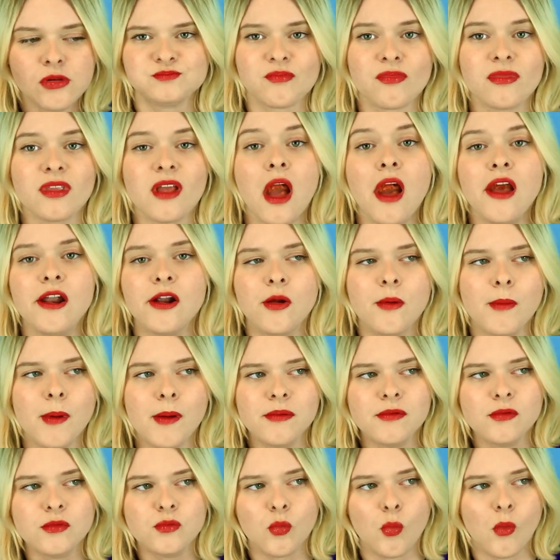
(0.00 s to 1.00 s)
And I
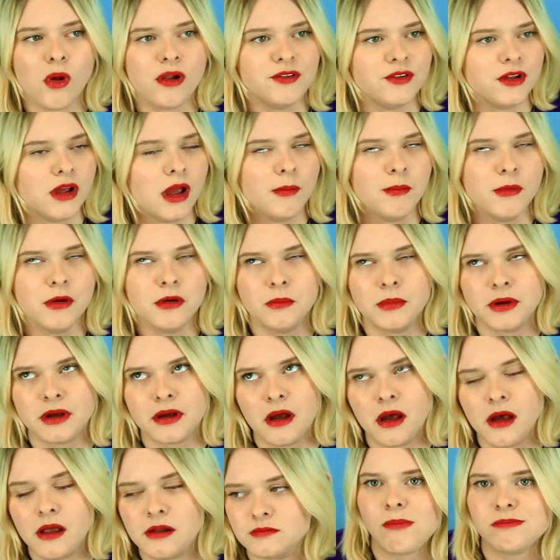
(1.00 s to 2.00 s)
remember one time, oh my
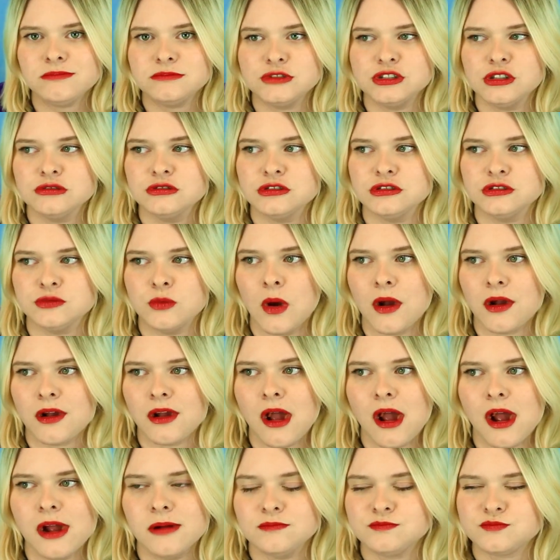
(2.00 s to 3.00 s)
god, there's this one
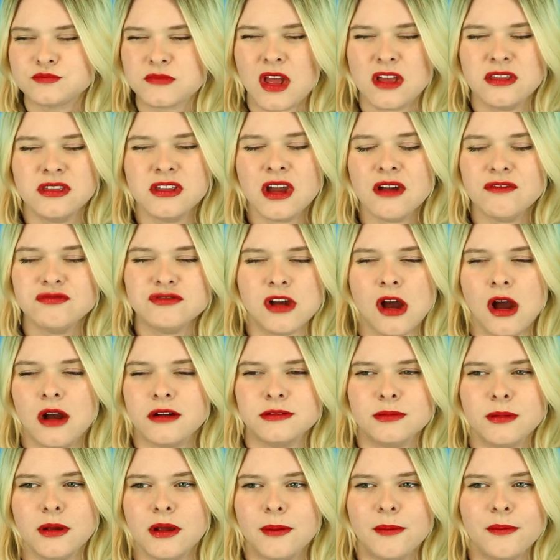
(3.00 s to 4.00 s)
guy, I think I've talked
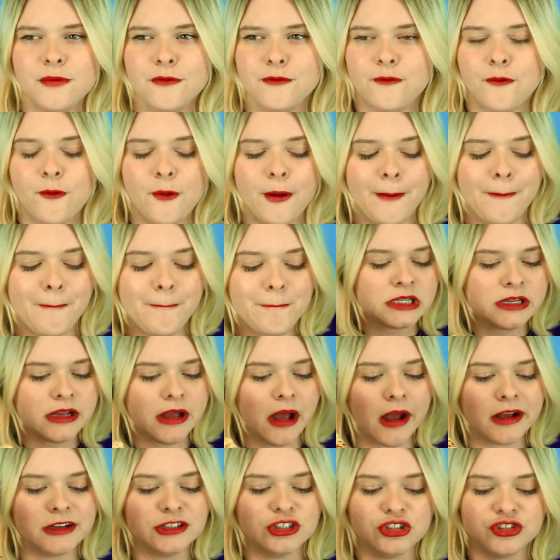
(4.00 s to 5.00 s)
about it before. I
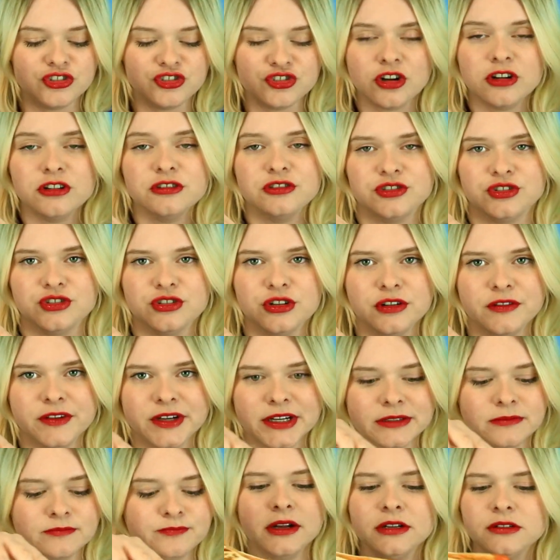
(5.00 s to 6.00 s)
just started
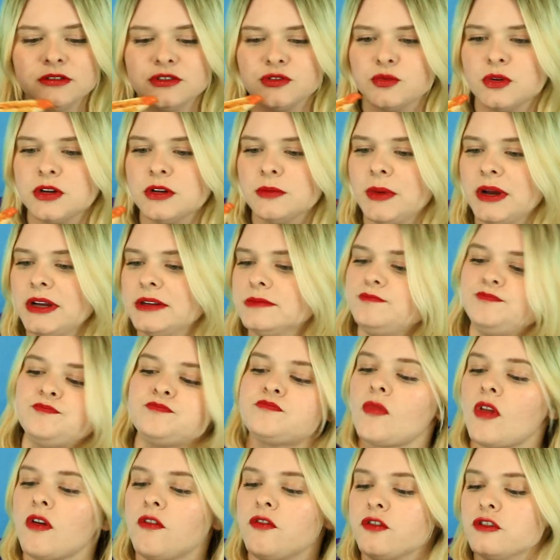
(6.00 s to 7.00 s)
serving. It was one of my
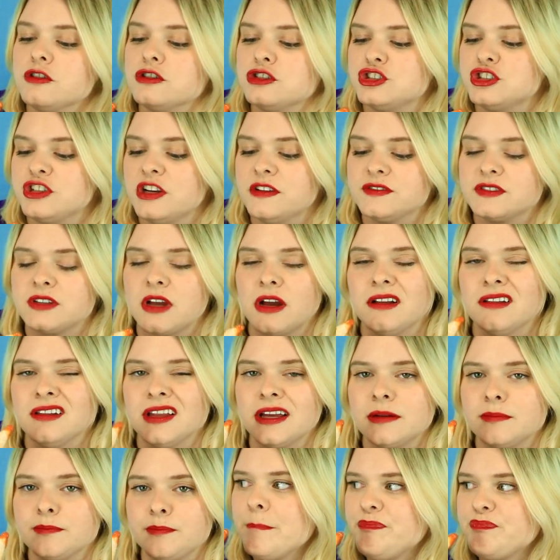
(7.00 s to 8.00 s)
first shifts, kind of like
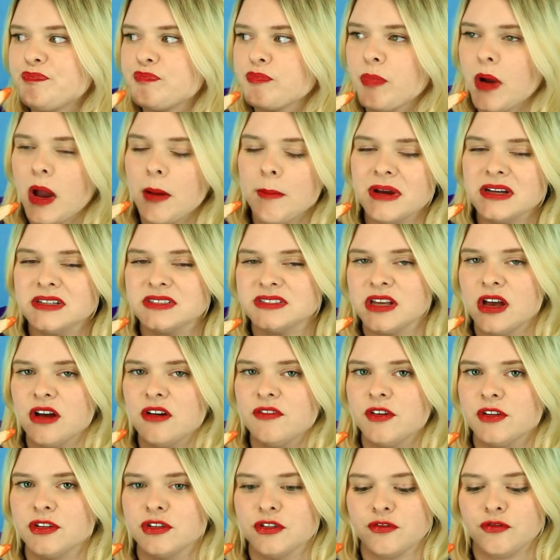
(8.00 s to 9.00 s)
by myself on
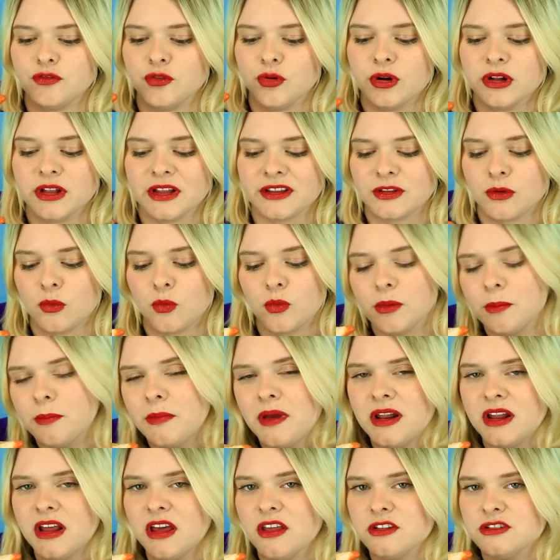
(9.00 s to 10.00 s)
the floor, like there weren't many
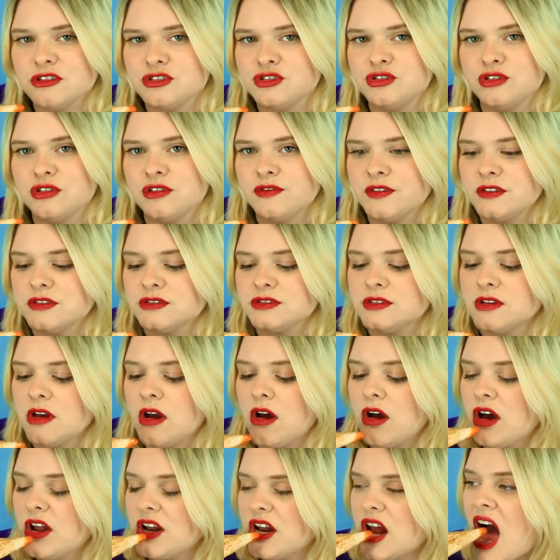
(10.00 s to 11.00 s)
other servers
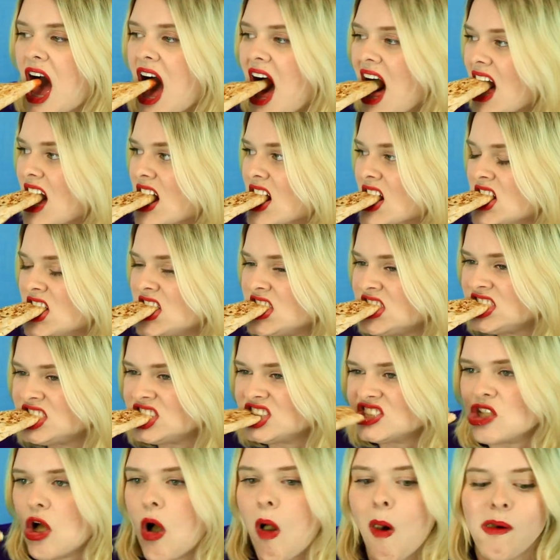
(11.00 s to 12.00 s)
on.
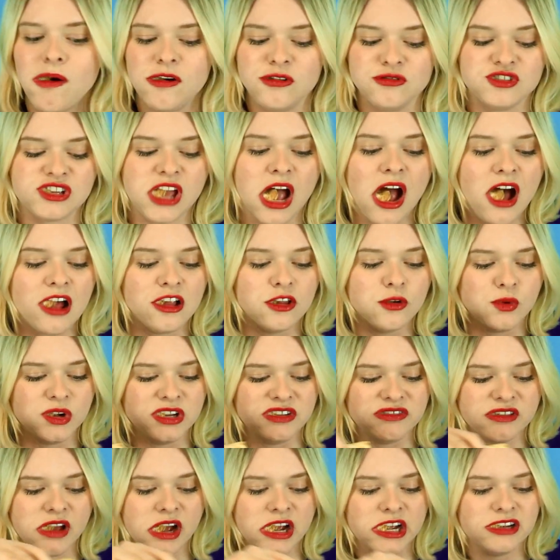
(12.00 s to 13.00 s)
It was Halloween
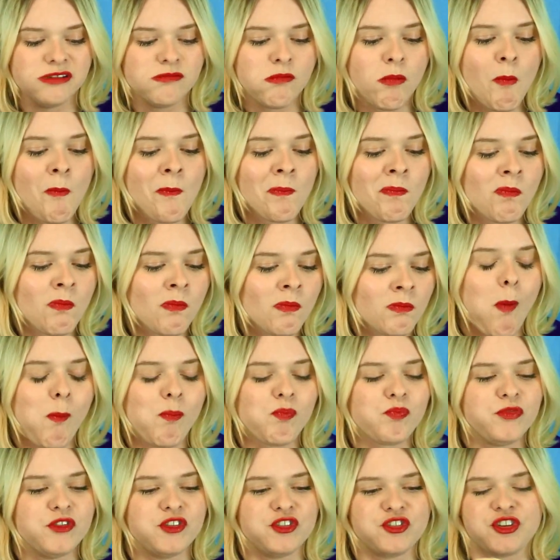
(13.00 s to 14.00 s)
night.
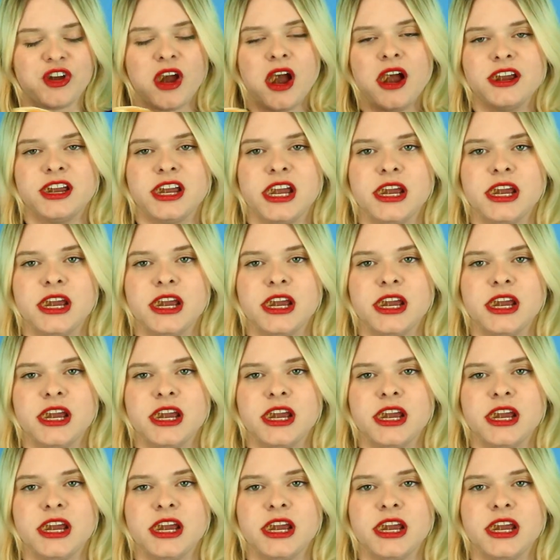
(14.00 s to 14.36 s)
This guy came